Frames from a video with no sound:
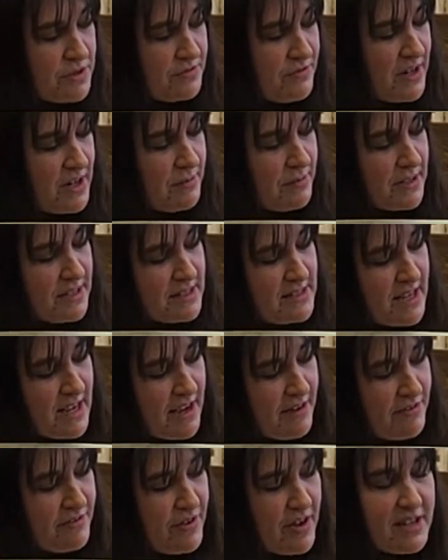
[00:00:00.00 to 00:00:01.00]
families
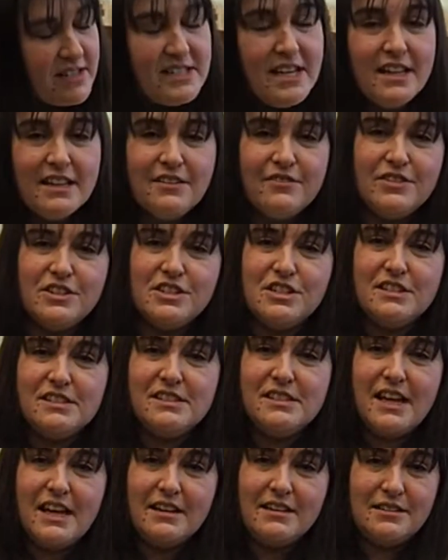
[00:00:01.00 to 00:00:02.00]
have a television
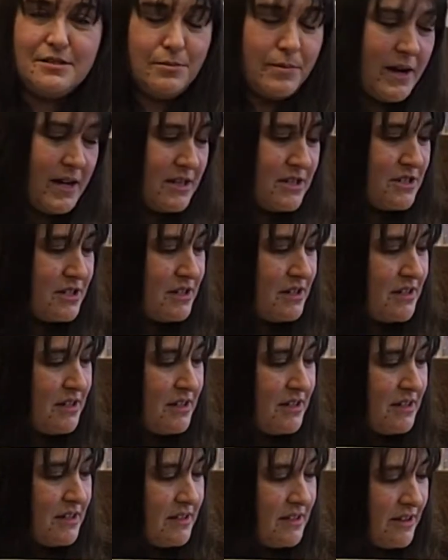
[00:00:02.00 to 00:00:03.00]
set to watch
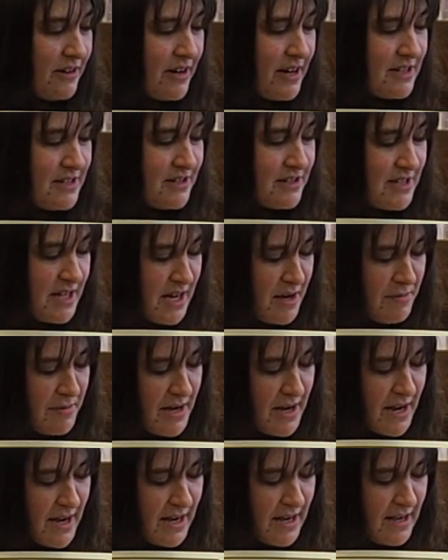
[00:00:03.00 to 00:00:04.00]
their
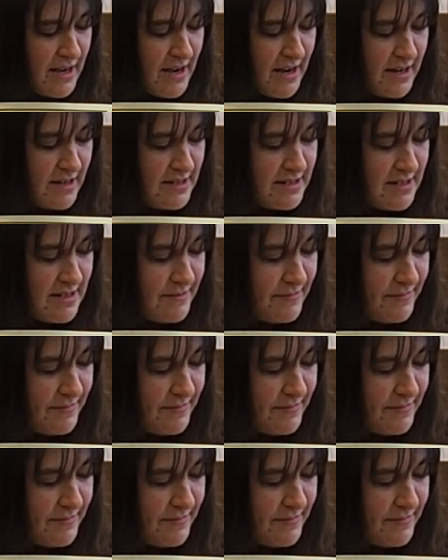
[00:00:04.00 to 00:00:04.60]
entertainment on at night.